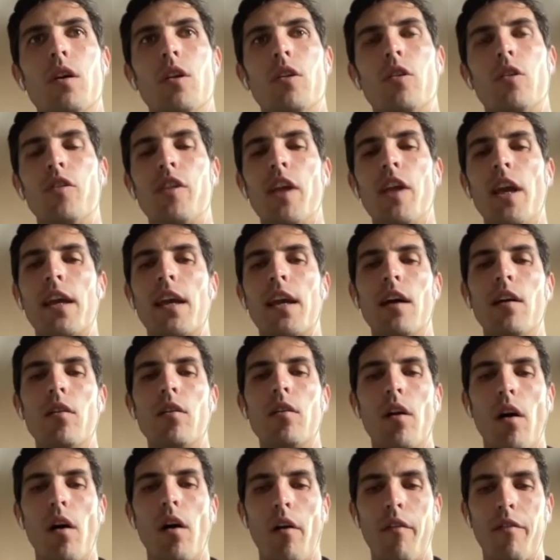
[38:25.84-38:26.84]
to take
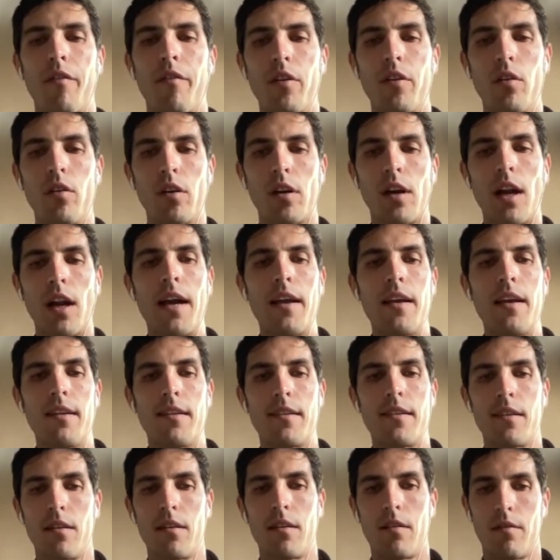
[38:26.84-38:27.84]
care of your
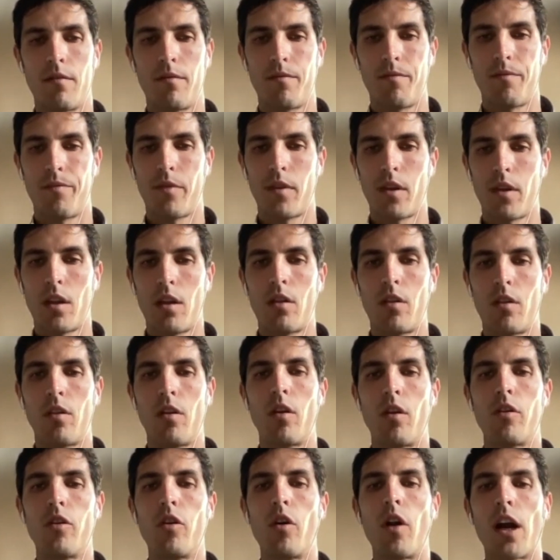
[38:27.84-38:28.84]
clients,
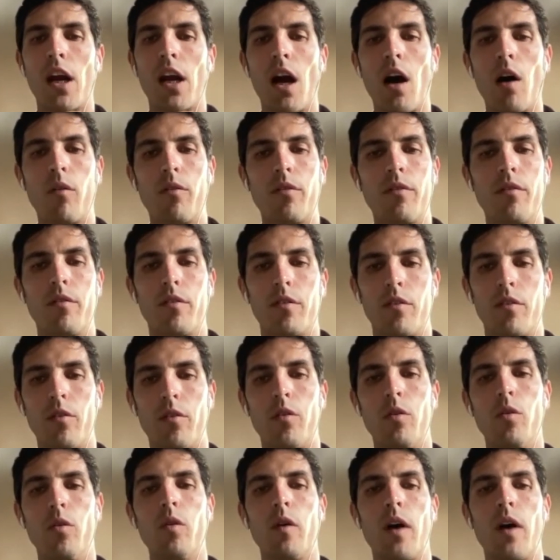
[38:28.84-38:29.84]
your account, to
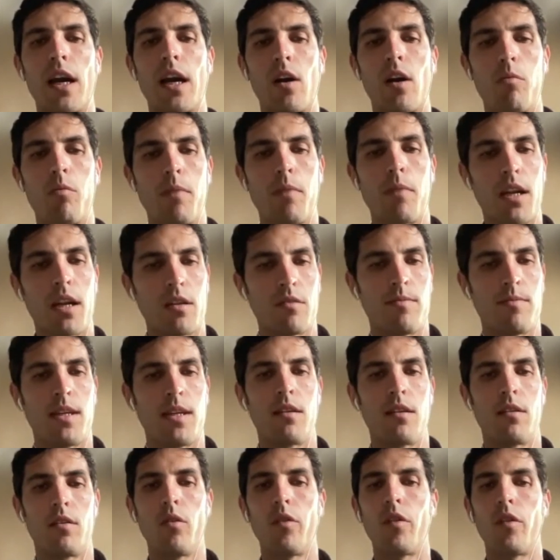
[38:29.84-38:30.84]
do account
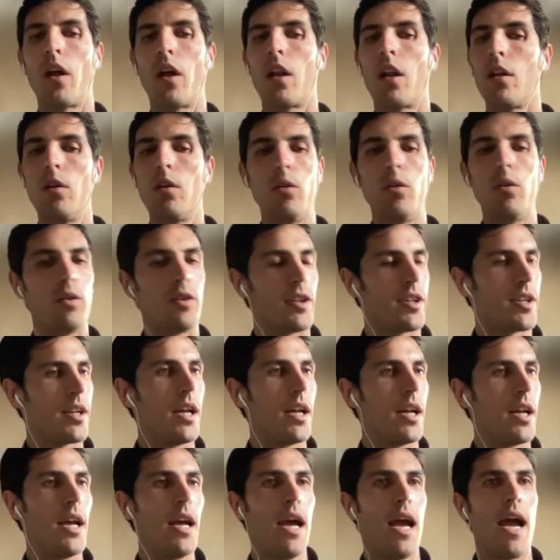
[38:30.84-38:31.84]
management, to don't lose
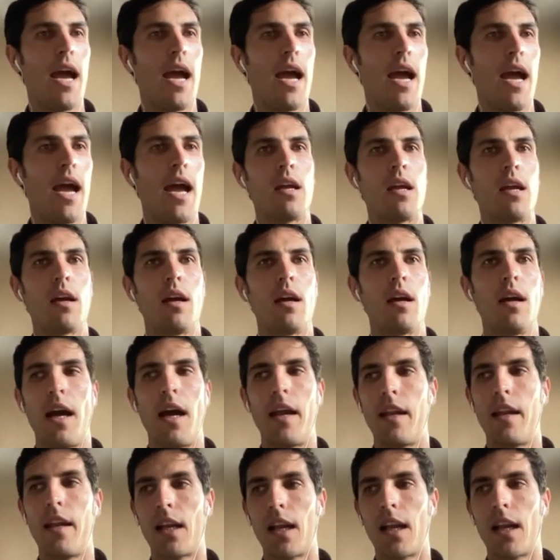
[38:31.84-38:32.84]
any
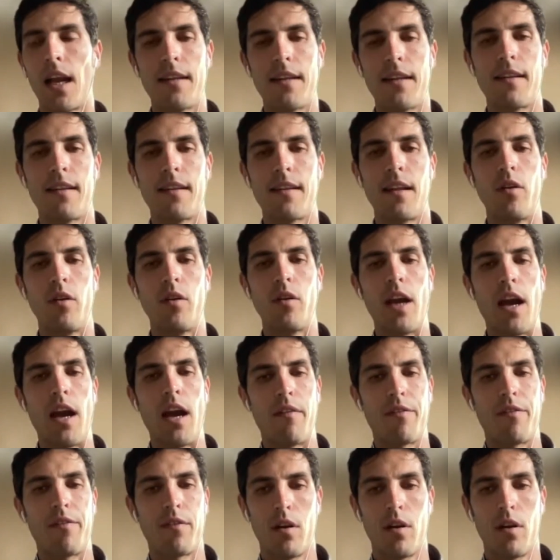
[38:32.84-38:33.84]
any clients that you
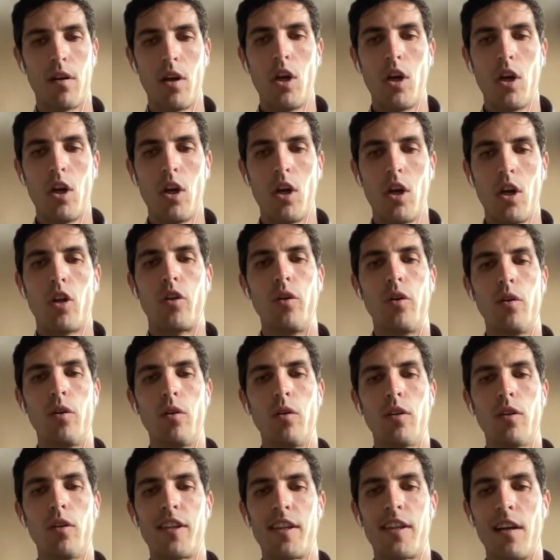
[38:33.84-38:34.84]
have,
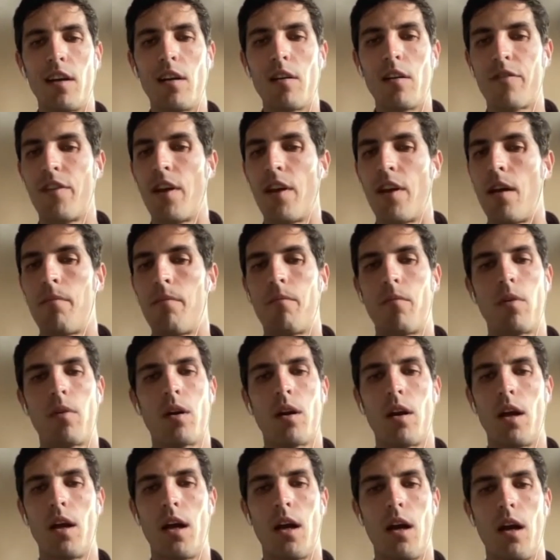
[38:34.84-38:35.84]
to serve
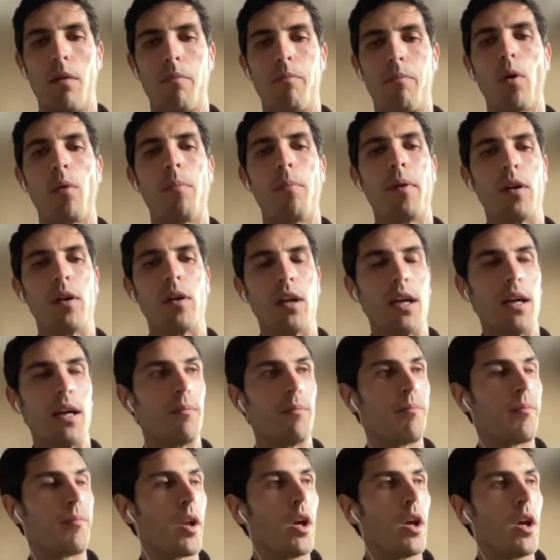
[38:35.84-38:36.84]
them uh, properly,
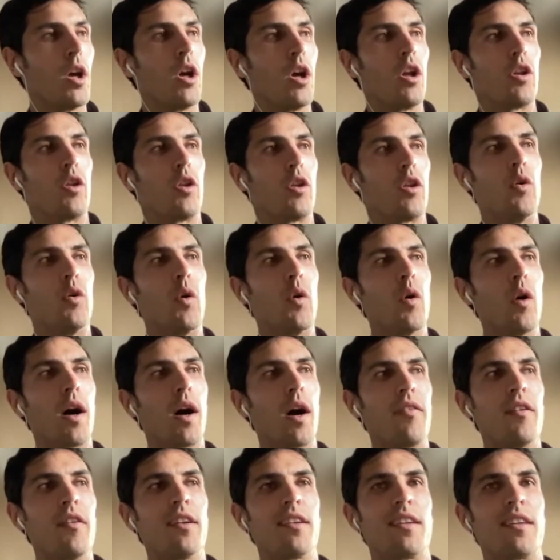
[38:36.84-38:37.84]
to
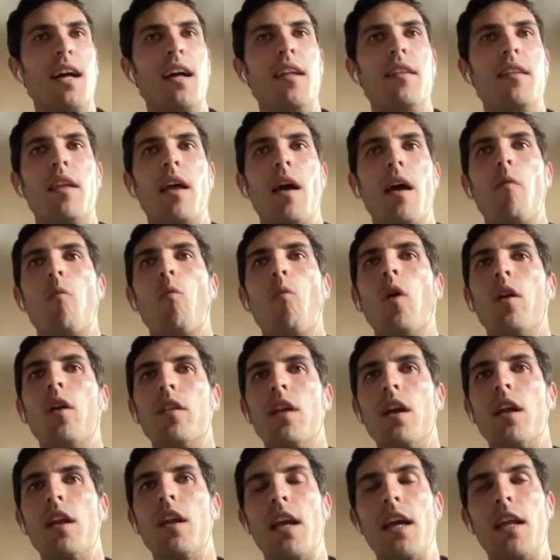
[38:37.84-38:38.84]
understand them what
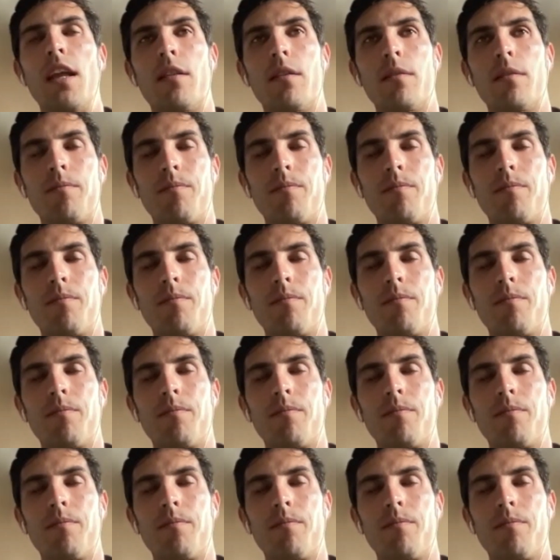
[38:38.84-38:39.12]
they need,